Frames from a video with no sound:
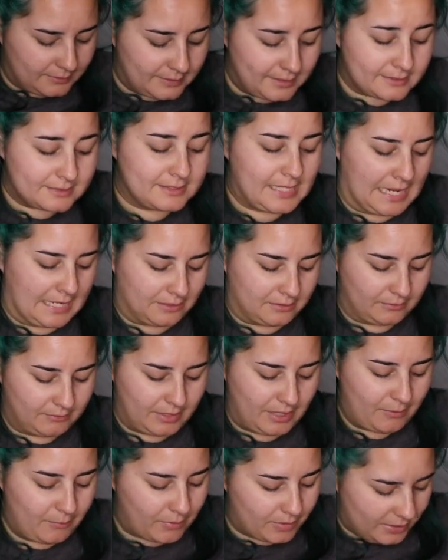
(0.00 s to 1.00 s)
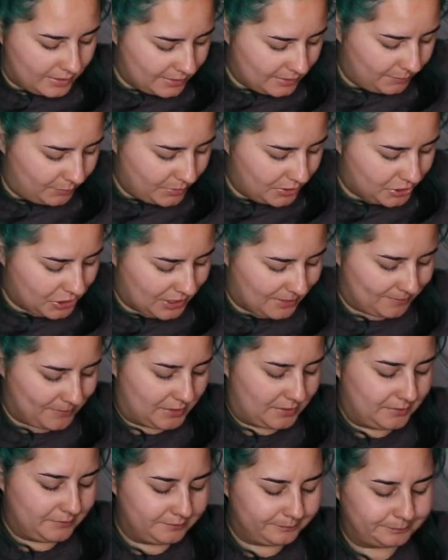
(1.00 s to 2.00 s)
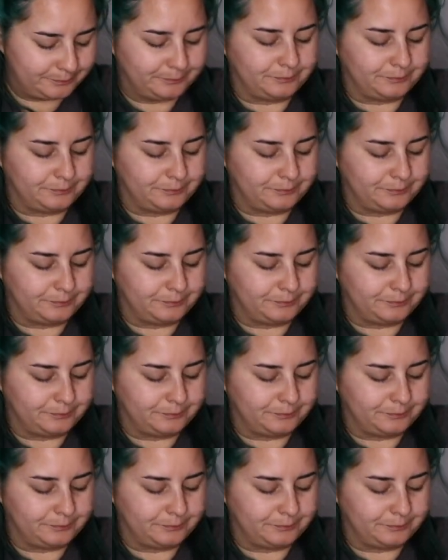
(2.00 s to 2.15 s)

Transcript: exactly what I want in a pajama.